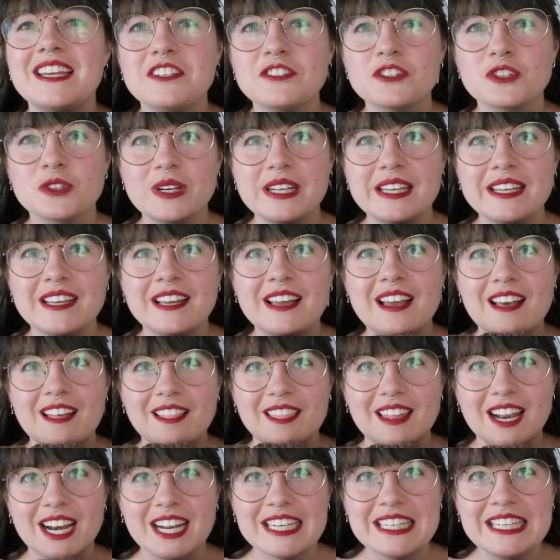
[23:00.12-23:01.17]
intrigue
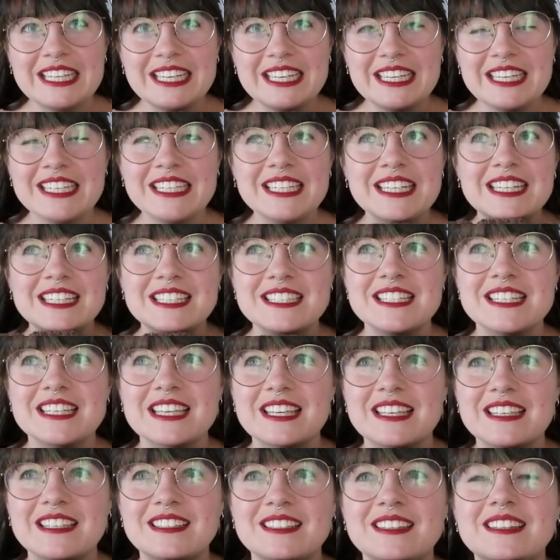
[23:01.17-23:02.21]
that I need to
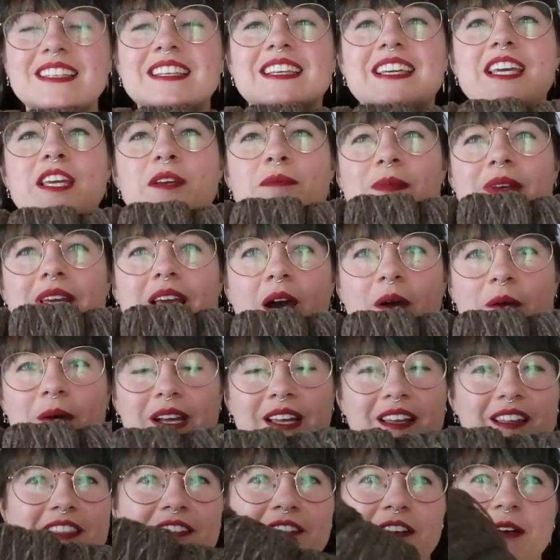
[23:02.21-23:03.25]
keep me
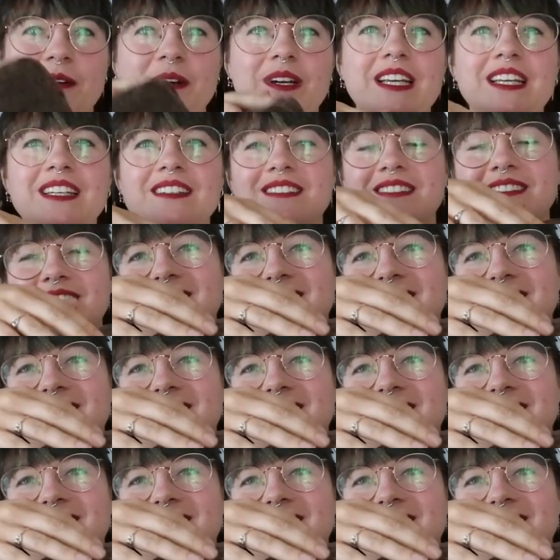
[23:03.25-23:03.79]
going through it.